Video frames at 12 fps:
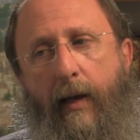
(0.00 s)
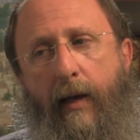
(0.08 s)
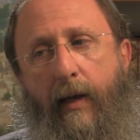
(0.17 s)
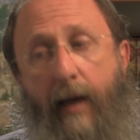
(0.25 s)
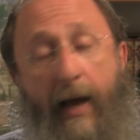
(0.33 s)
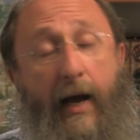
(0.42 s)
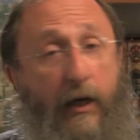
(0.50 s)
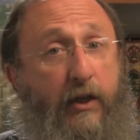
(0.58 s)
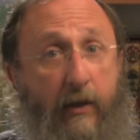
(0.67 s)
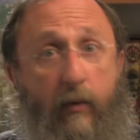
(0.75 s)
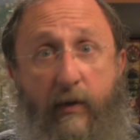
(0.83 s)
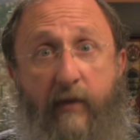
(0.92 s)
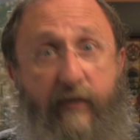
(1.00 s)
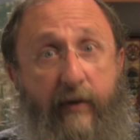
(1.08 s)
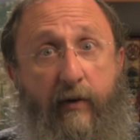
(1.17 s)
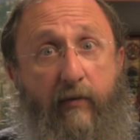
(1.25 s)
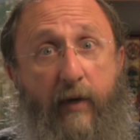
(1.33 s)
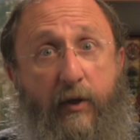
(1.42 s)
He actually was a
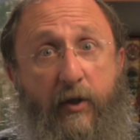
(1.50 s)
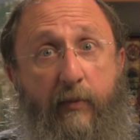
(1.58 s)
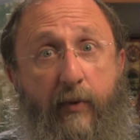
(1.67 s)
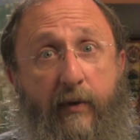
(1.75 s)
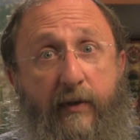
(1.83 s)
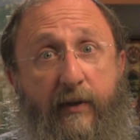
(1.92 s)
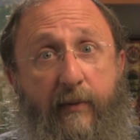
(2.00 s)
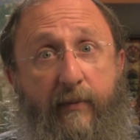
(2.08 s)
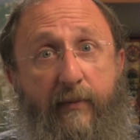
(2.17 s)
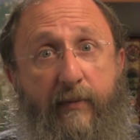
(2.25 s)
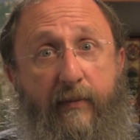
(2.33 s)
very righteous person.